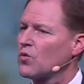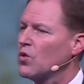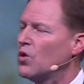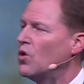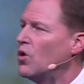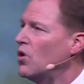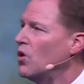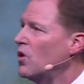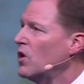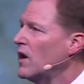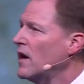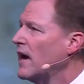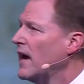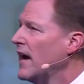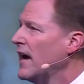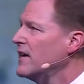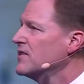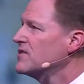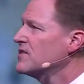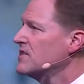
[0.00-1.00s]
role
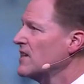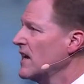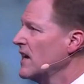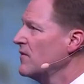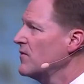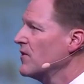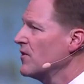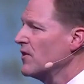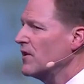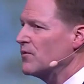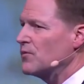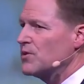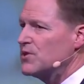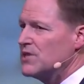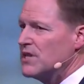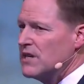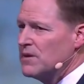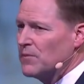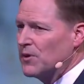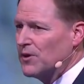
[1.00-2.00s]
as Savior and
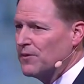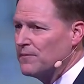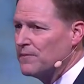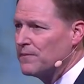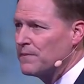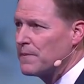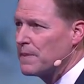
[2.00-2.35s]
Redeemer.